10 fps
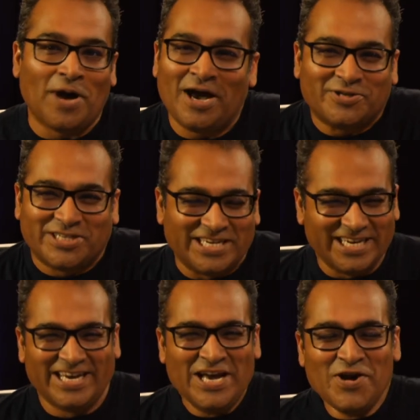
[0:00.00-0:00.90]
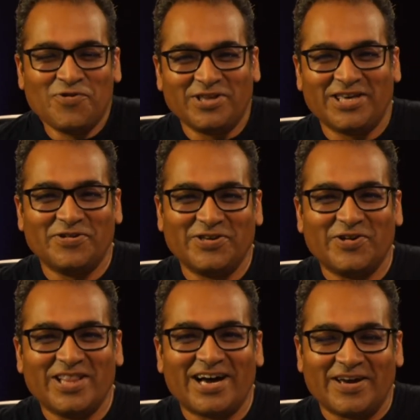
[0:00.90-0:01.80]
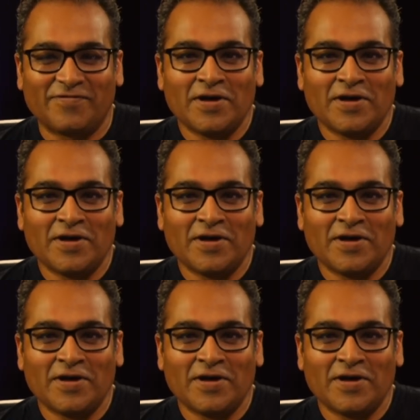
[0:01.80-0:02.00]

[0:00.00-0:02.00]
about with you in your life